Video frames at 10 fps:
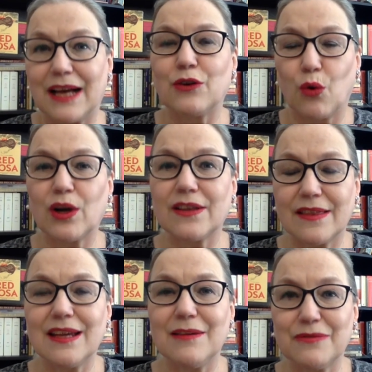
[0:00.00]
an orchid
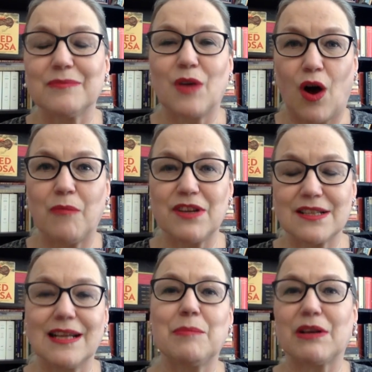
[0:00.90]
thief,
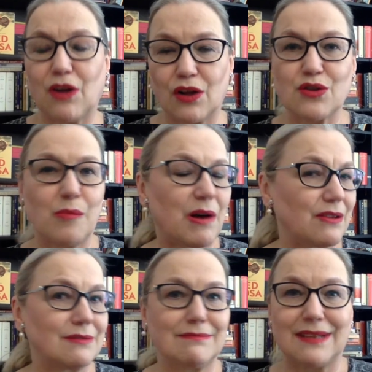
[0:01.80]
obviously, but also
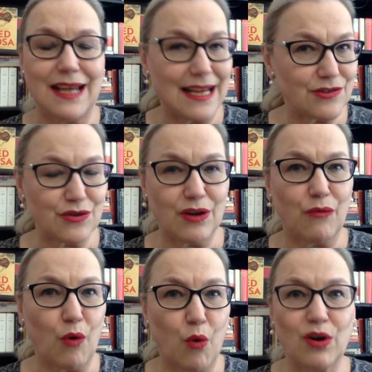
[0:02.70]
about the history
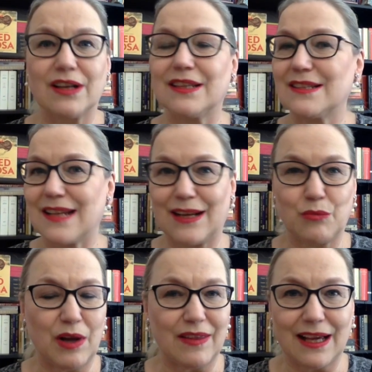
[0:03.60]
of orchids and
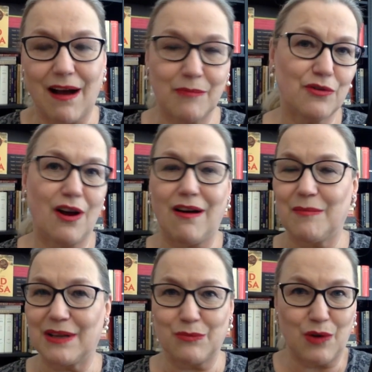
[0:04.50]
where they come from
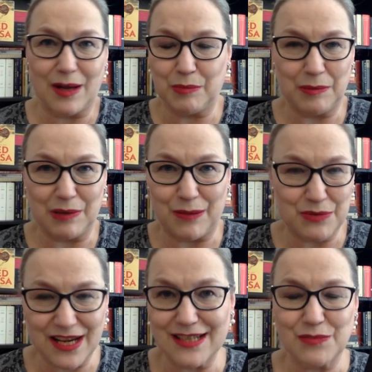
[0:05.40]
and why people are
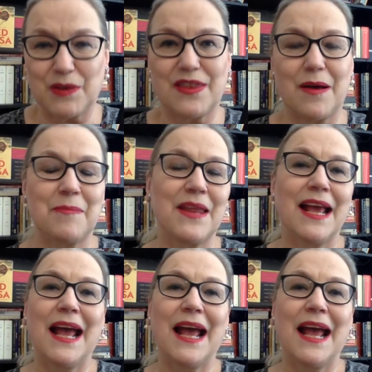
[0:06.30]
obsessed with them.